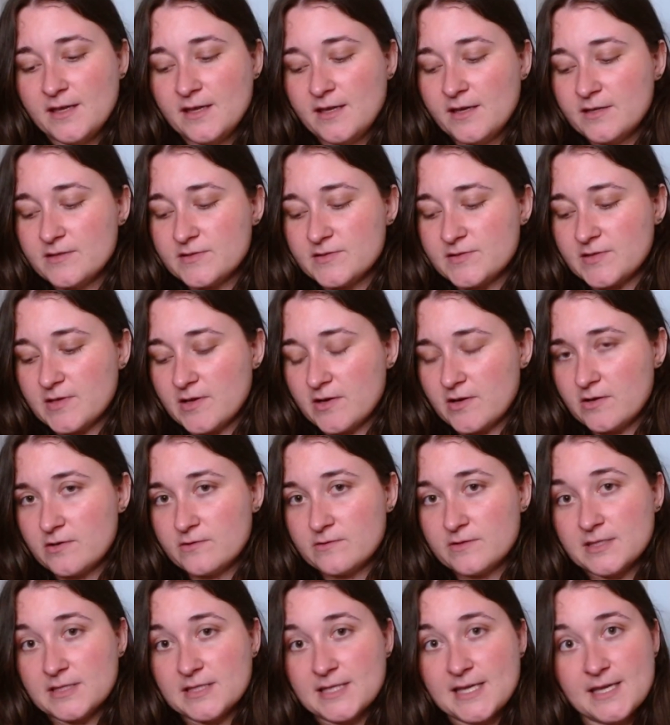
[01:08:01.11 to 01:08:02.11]
So
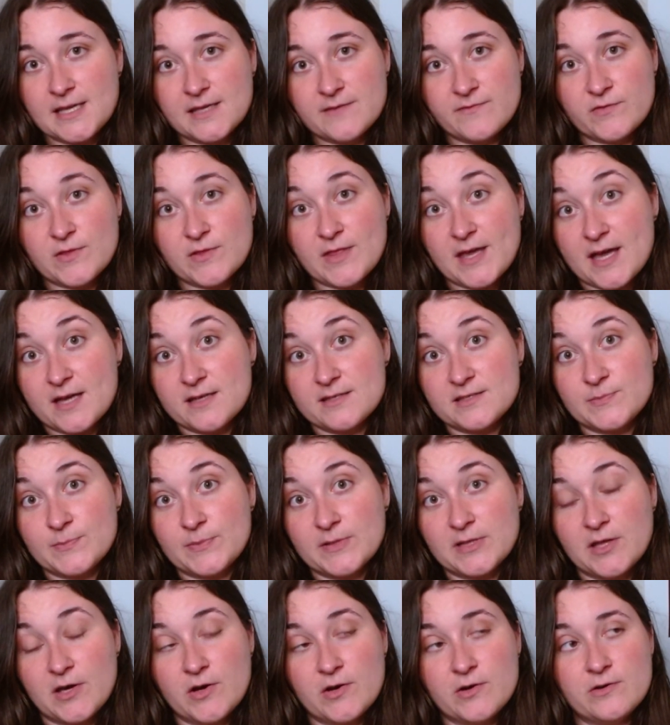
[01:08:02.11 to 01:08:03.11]
the link for that is
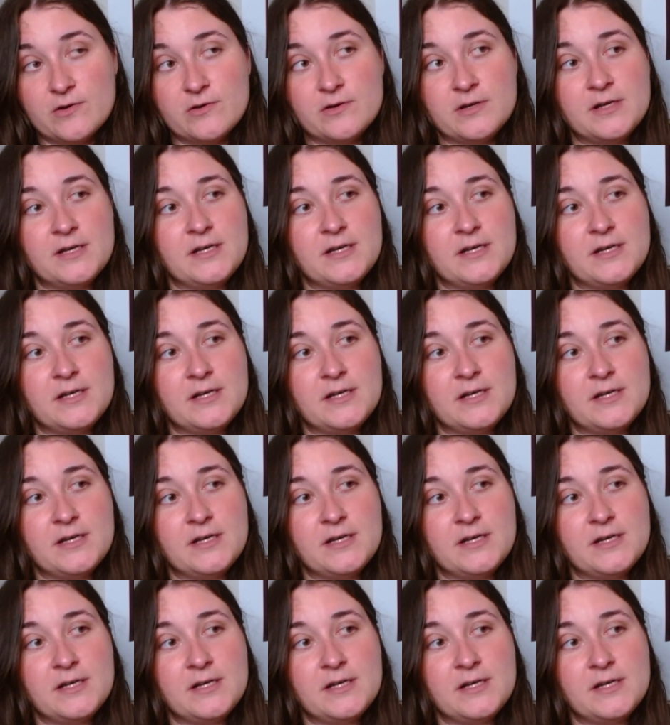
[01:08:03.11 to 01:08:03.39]
below.